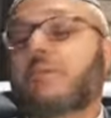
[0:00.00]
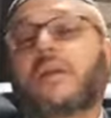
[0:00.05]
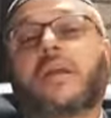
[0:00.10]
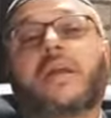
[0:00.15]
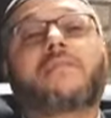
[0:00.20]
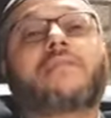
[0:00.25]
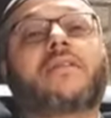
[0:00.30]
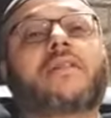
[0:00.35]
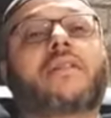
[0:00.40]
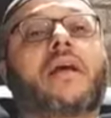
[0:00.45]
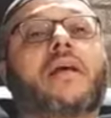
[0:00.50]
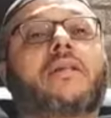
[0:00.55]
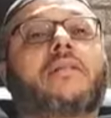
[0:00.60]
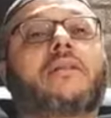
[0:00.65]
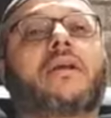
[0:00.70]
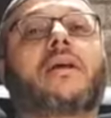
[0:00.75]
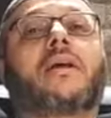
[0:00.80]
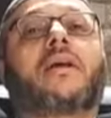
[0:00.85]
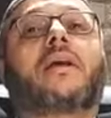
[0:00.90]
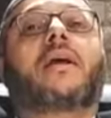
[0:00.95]
Even that.
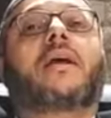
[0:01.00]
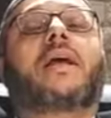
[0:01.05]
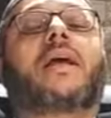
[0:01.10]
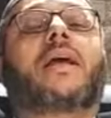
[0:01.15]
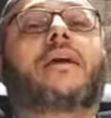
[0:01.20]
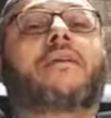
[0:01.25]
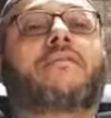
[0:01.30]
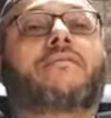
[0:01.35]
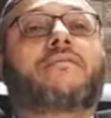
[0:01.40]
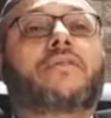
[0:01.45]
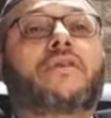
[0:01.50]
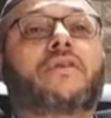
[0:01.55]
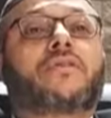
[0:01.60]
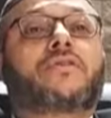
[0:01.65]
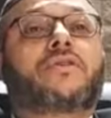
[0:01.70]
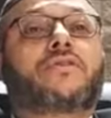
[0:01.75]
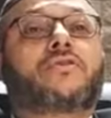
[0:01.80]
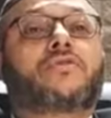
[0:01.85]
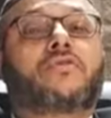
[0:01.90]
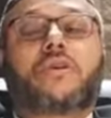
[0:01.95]
Every
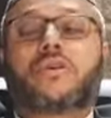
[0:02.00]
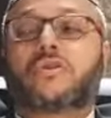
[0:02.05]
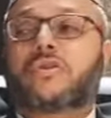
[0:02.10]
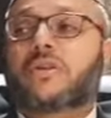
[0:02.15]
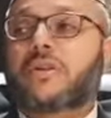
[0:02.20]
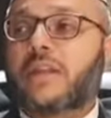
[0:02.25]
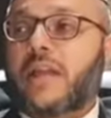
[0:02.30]
situation